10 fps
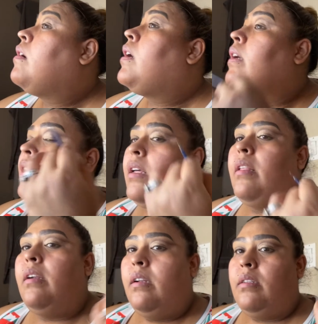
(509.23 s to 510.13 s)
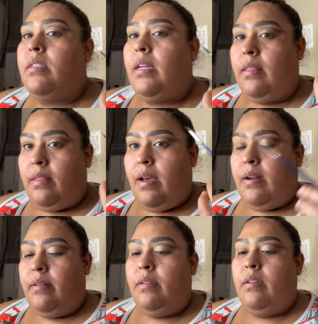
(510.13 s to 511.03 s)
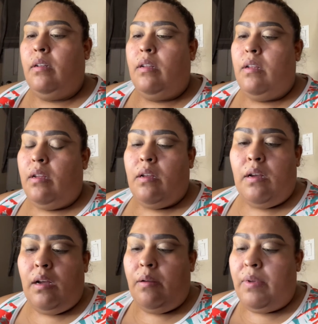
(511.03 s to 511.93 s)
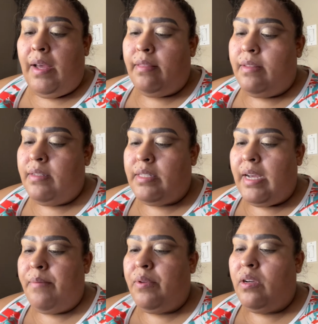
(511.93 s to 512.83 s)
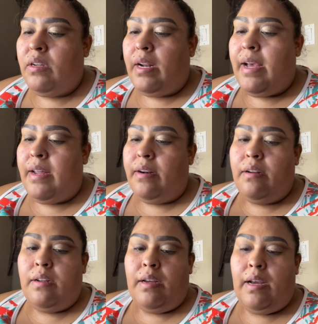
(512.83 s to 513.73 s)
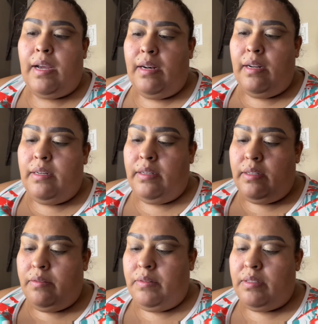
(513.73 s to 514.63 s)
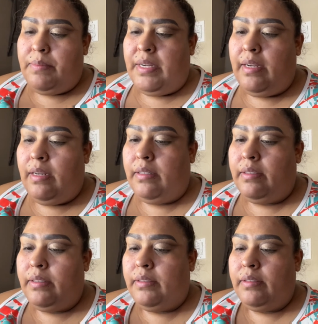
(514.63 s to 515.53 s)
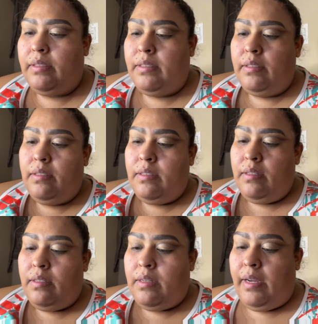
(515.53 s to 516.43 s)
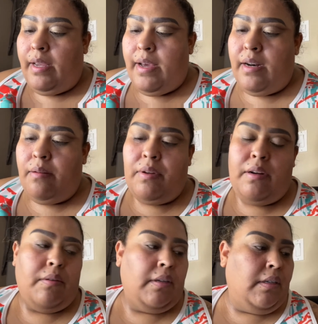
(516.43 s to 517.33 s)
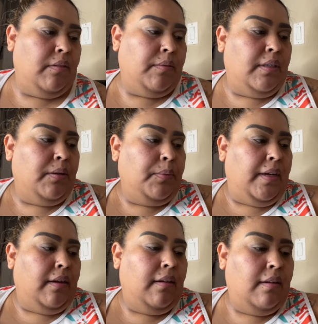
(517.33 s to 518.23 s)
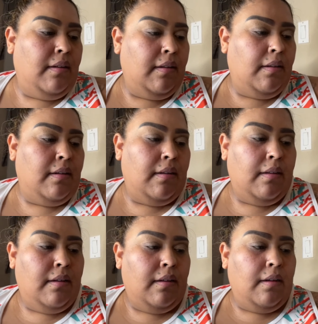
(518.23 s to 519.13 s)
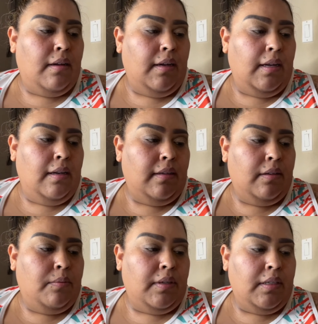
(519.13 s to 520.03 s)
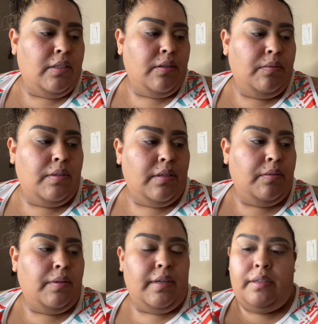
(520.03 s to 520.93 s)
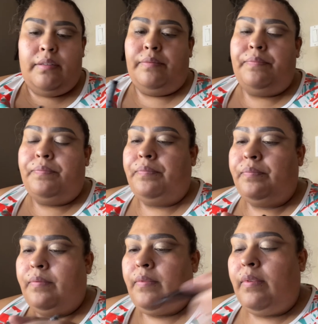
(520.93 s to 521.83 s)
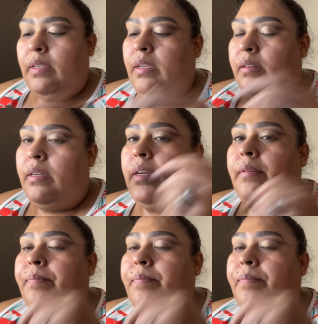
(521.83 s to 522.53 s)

Okay, now that it looks like that, at this time you could add eyeliner. Where's my eyeliner? I had it, but it wanted to run away. My eyeliner wanted to run away. Okay.